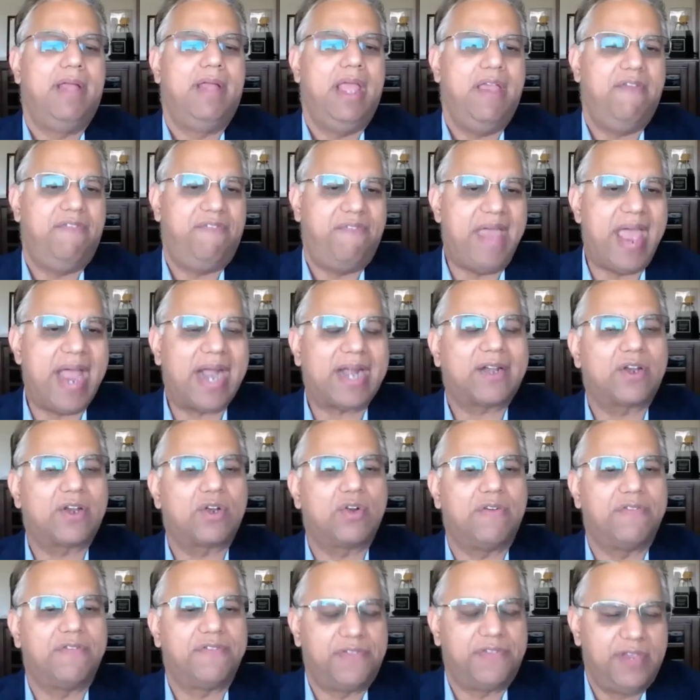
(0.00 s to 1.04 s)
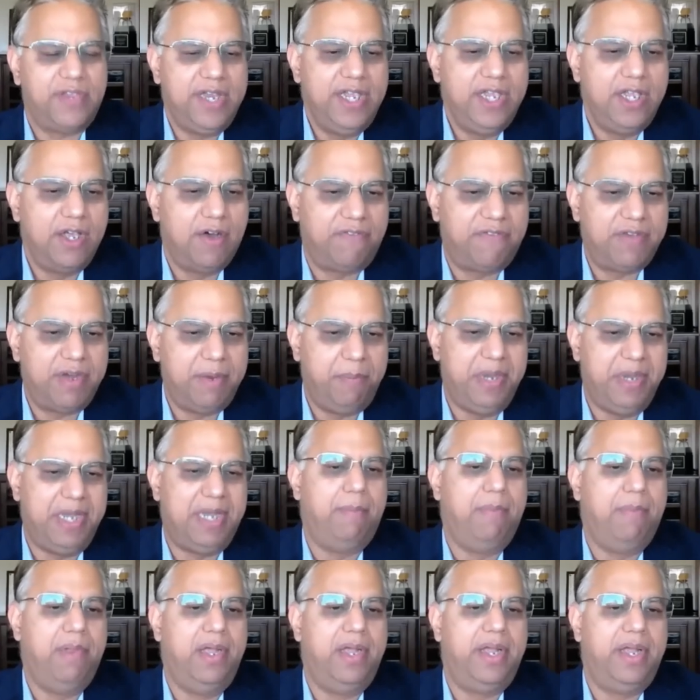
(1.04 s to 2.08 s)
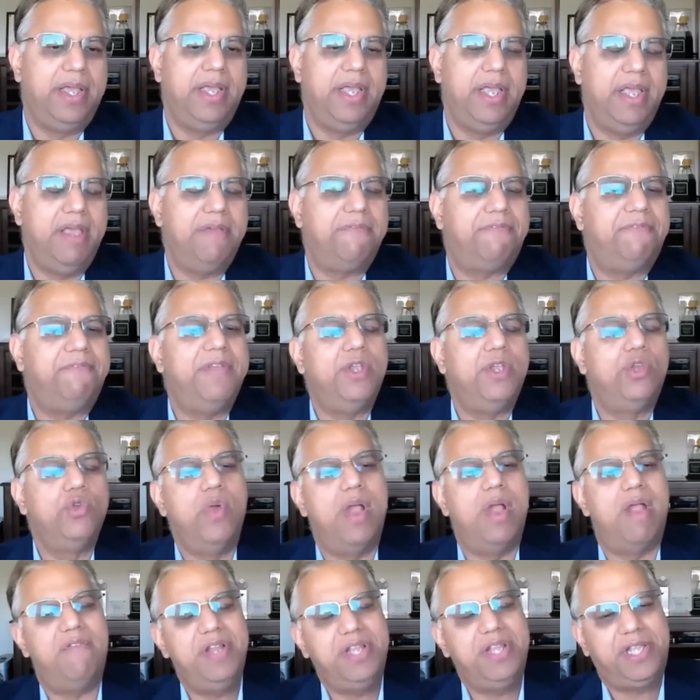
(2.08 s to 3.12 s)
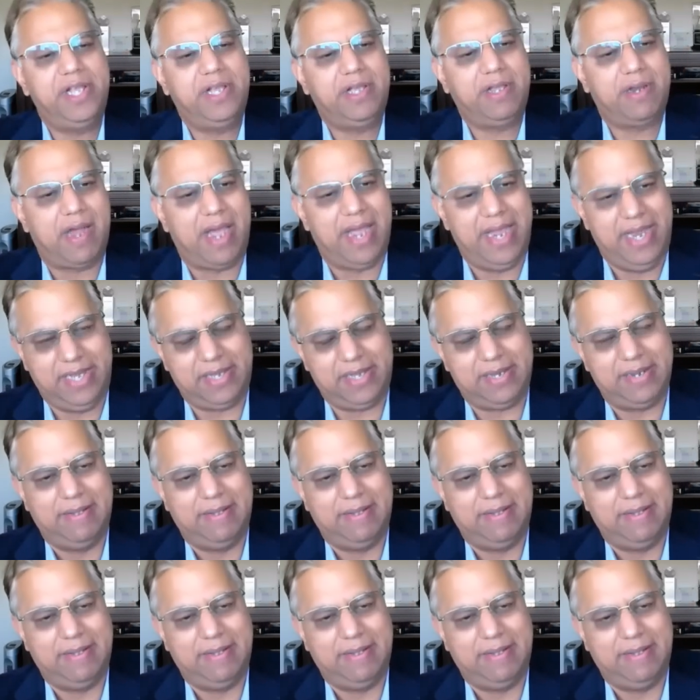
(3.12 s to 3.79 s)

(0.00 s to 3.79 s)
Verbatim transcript: a factor of three of repeatability. If we do everything right,